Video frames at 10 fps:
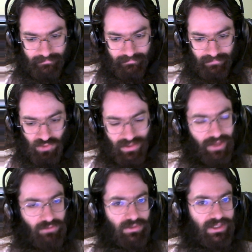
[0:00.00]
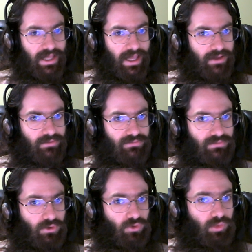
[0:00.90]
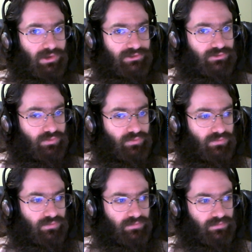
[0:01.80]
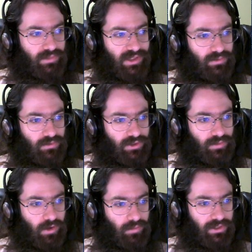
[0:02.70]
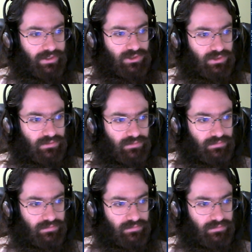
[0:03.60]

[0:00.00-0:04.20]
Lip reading: you can't really have a whole bunch of people in a population